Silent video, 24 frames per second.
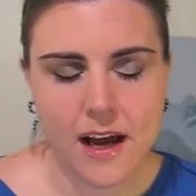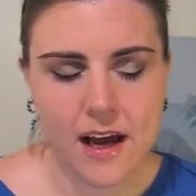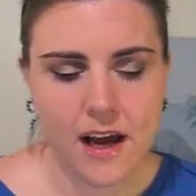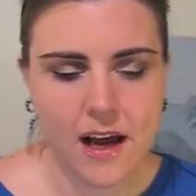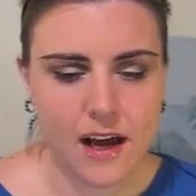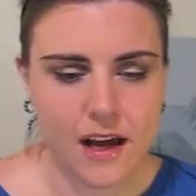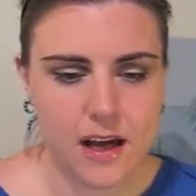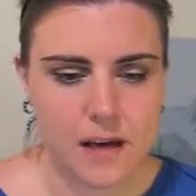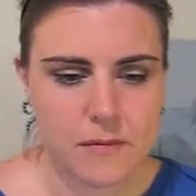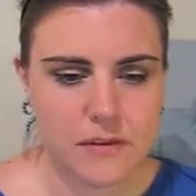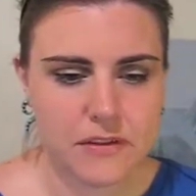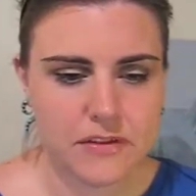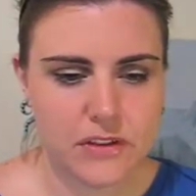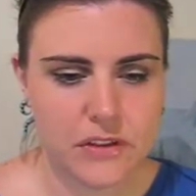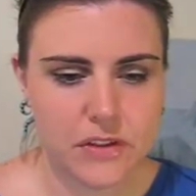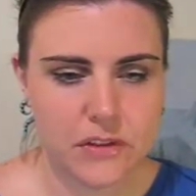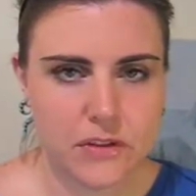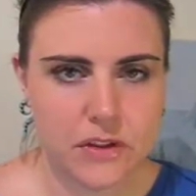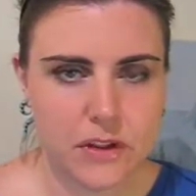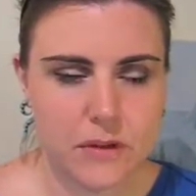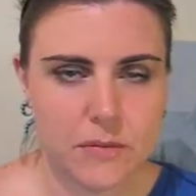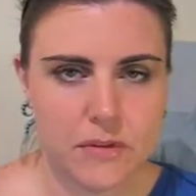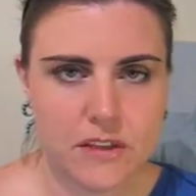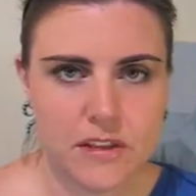Um, if you don't
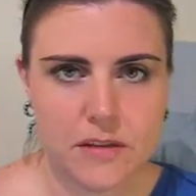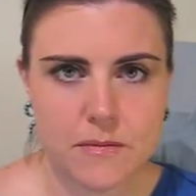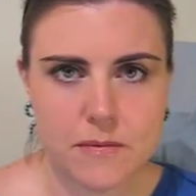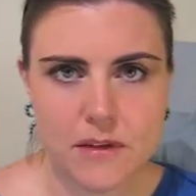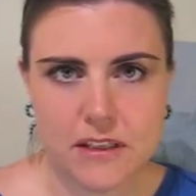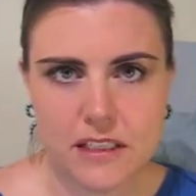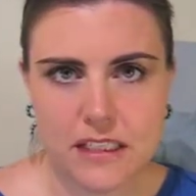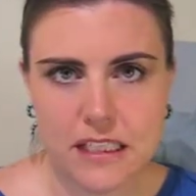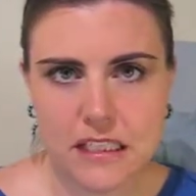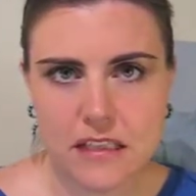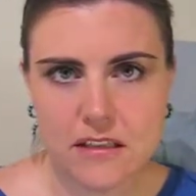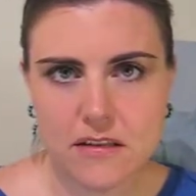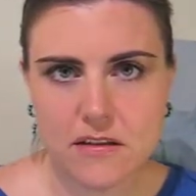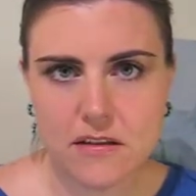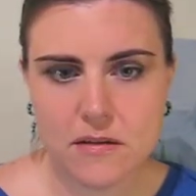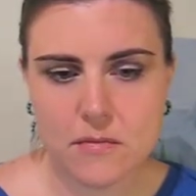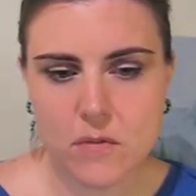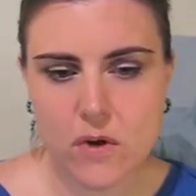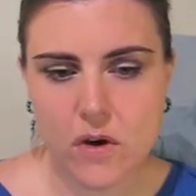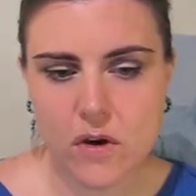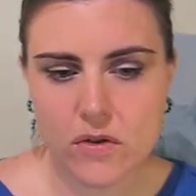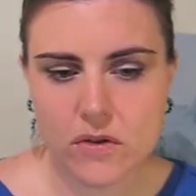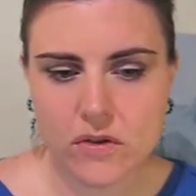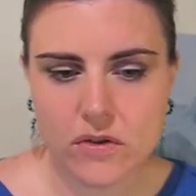know much about Nina
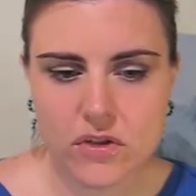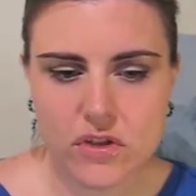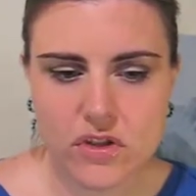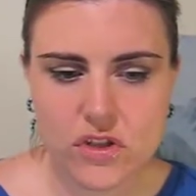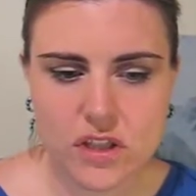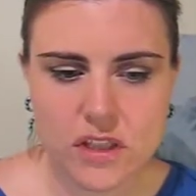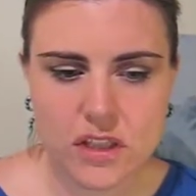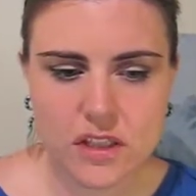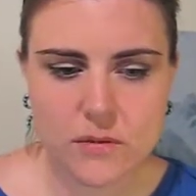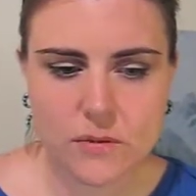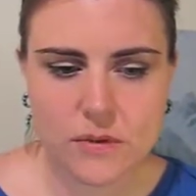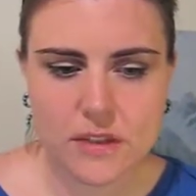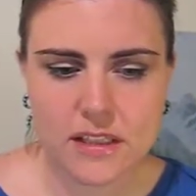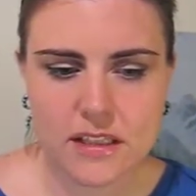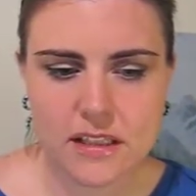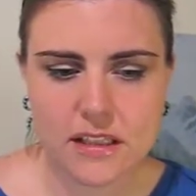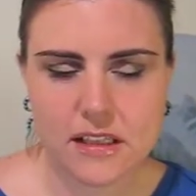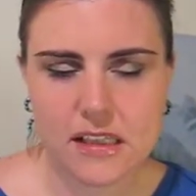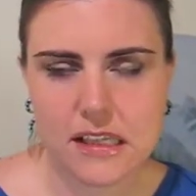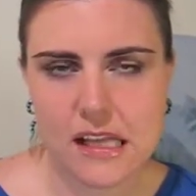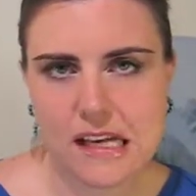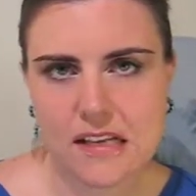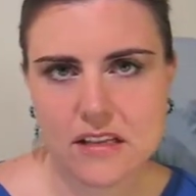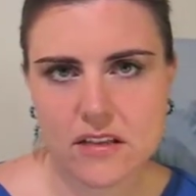Simone, she was a
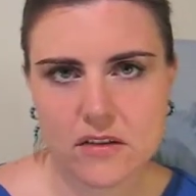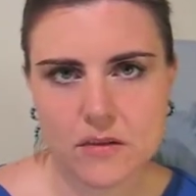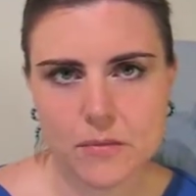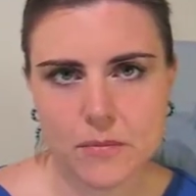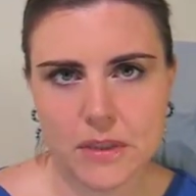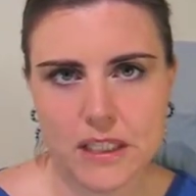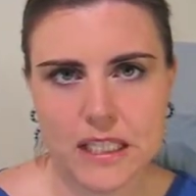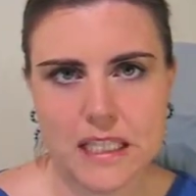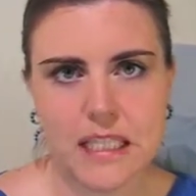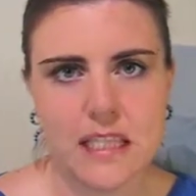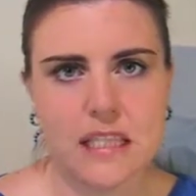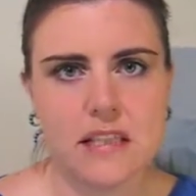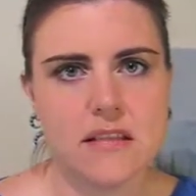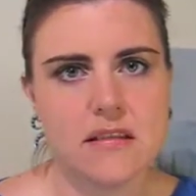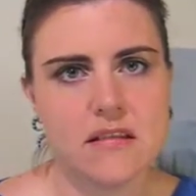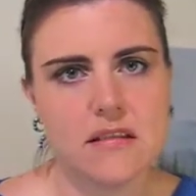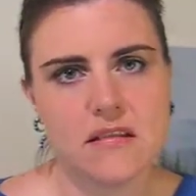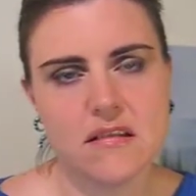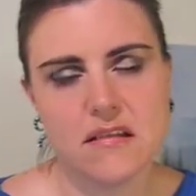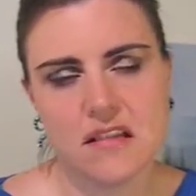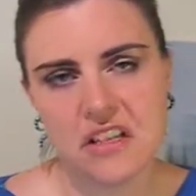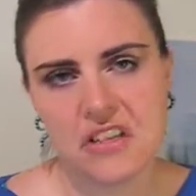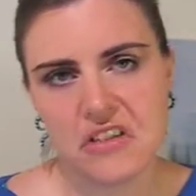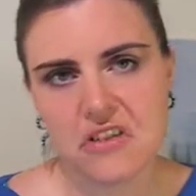classical pianist,
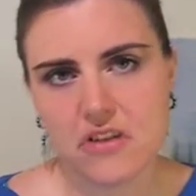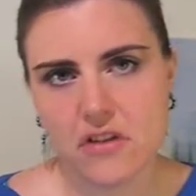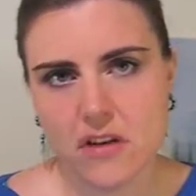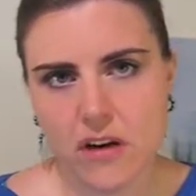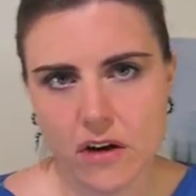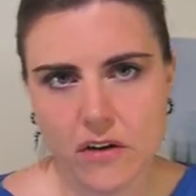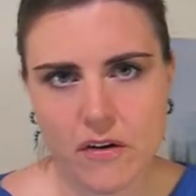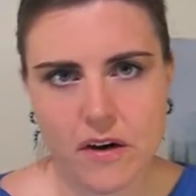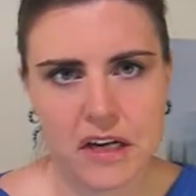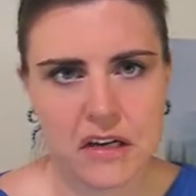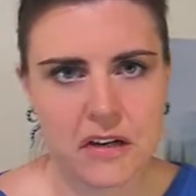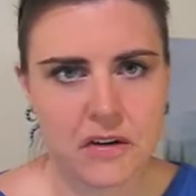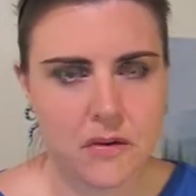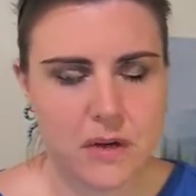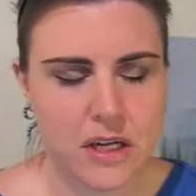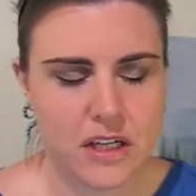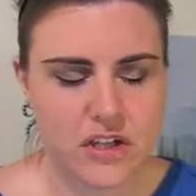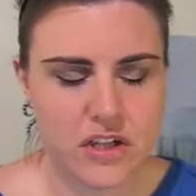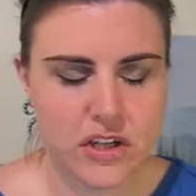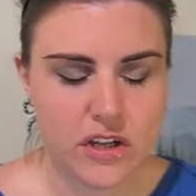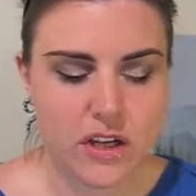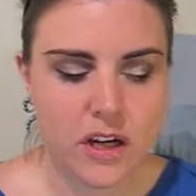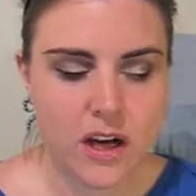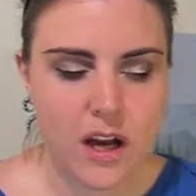singer, songwriter,
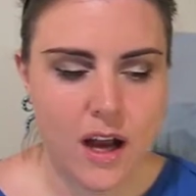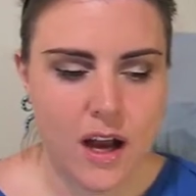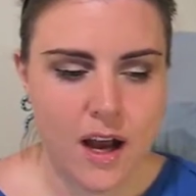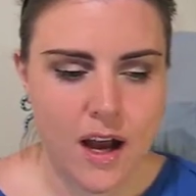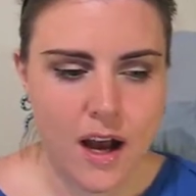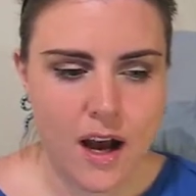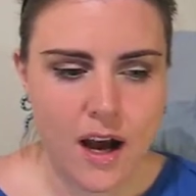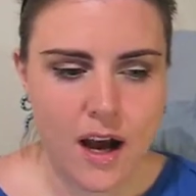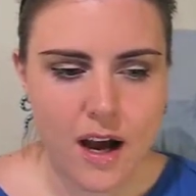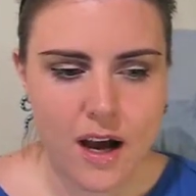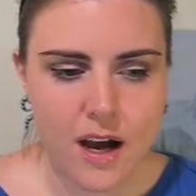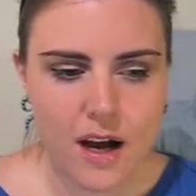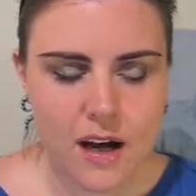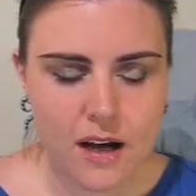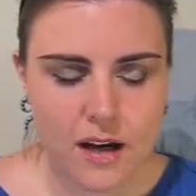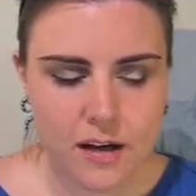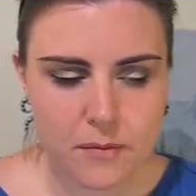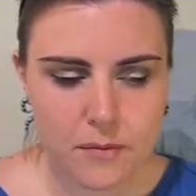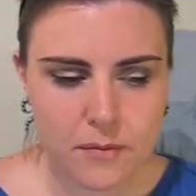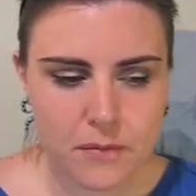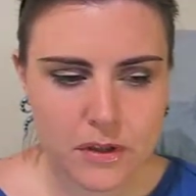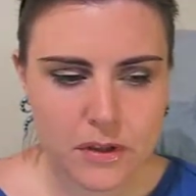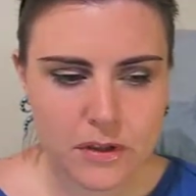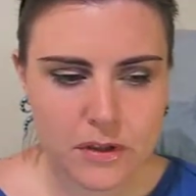arranger
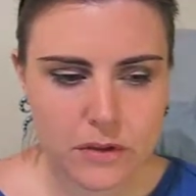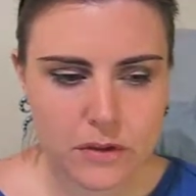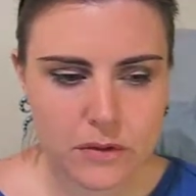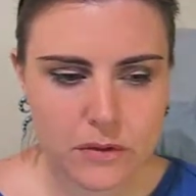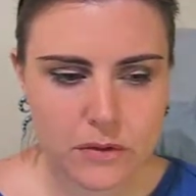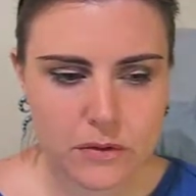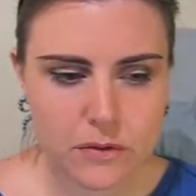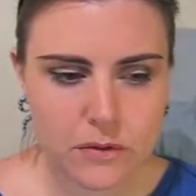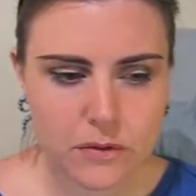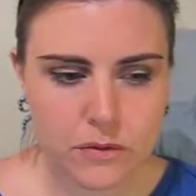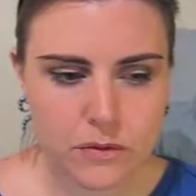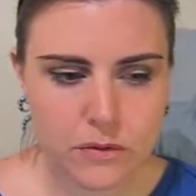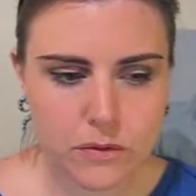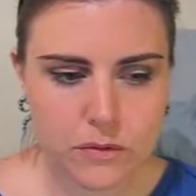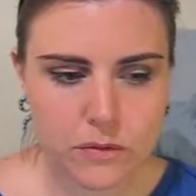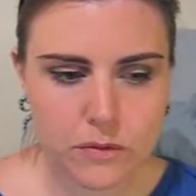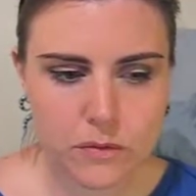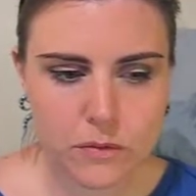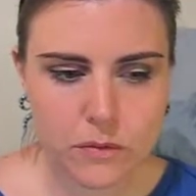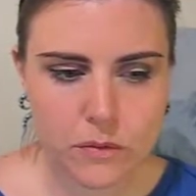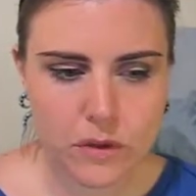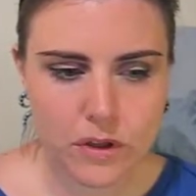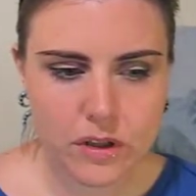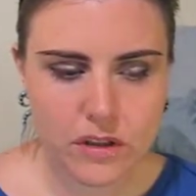um, who
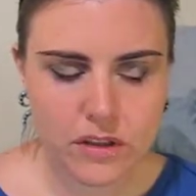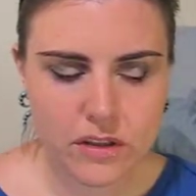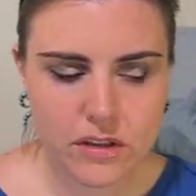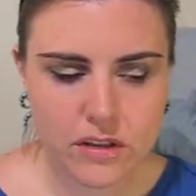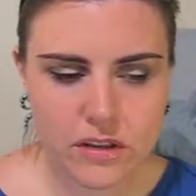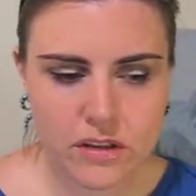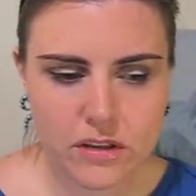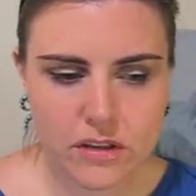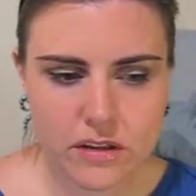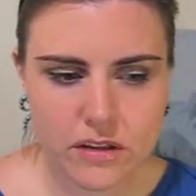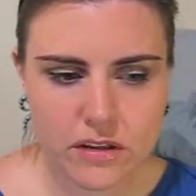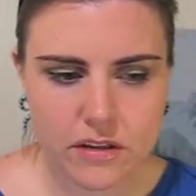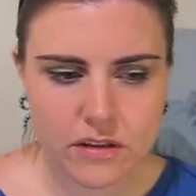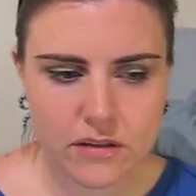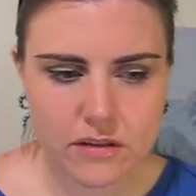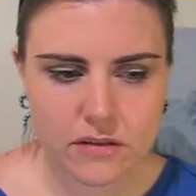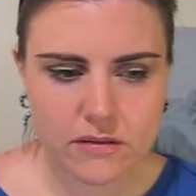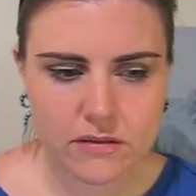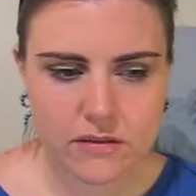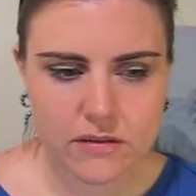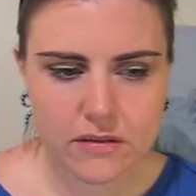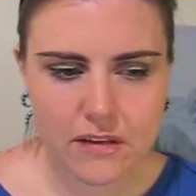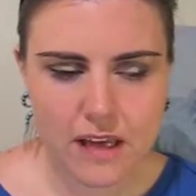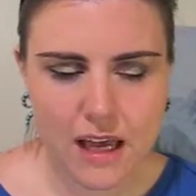worked, her
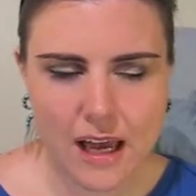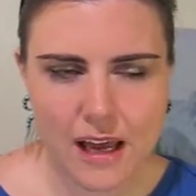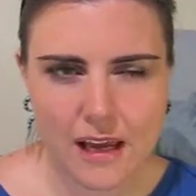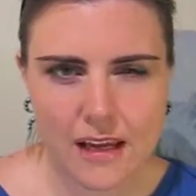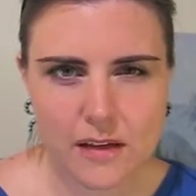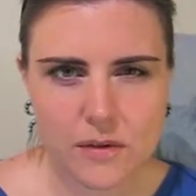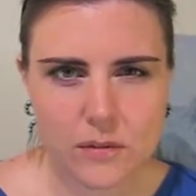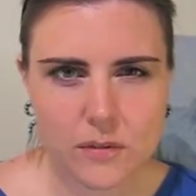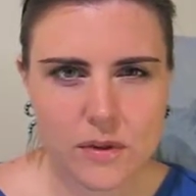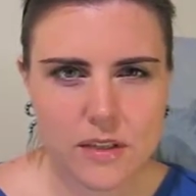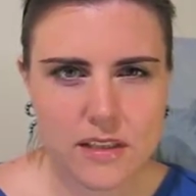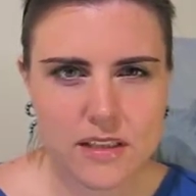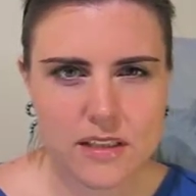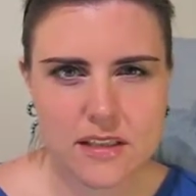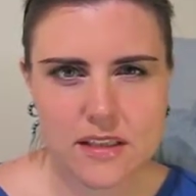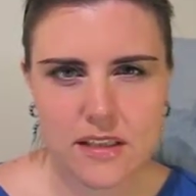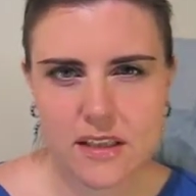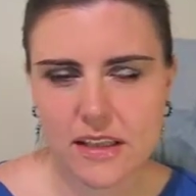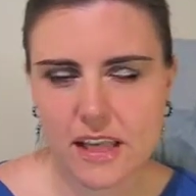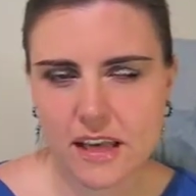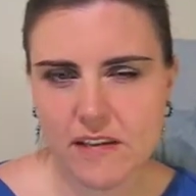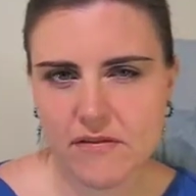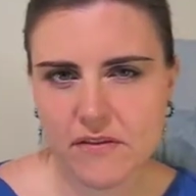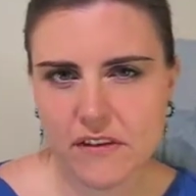height was the
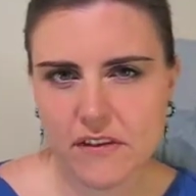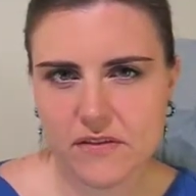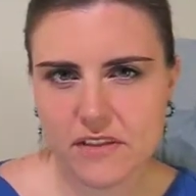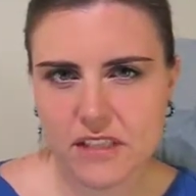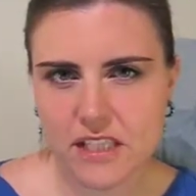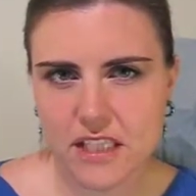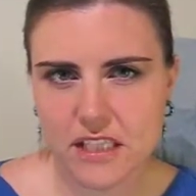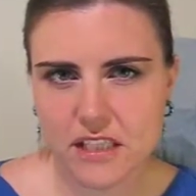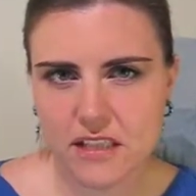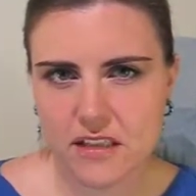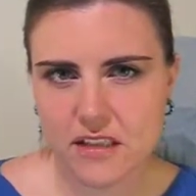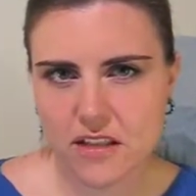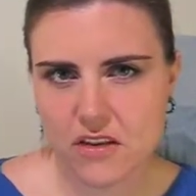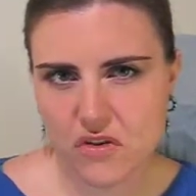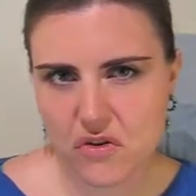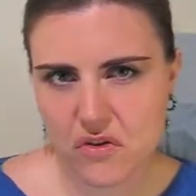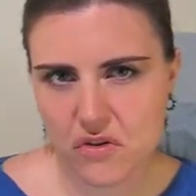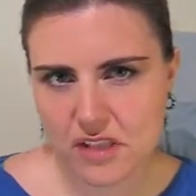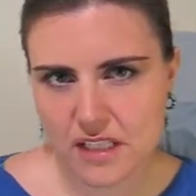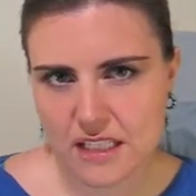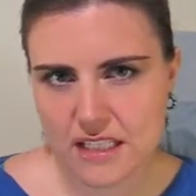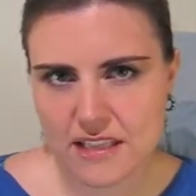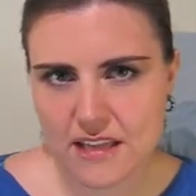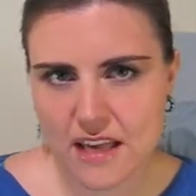late 50s to the
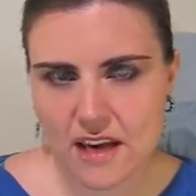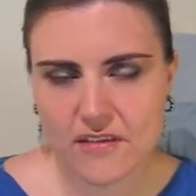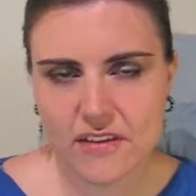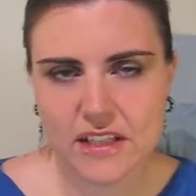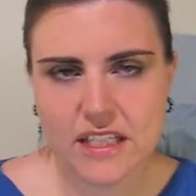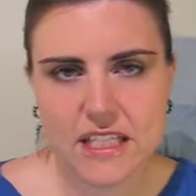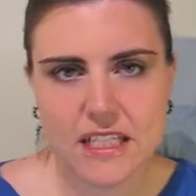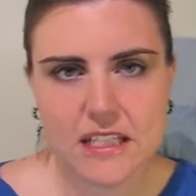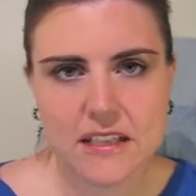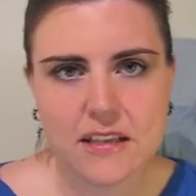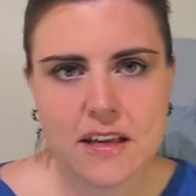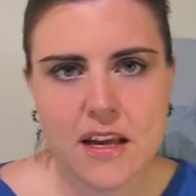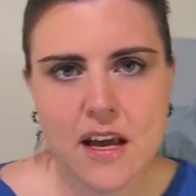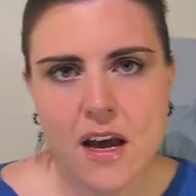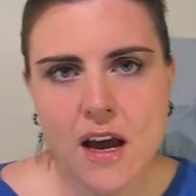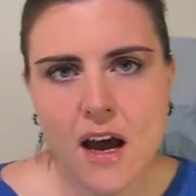early 70s,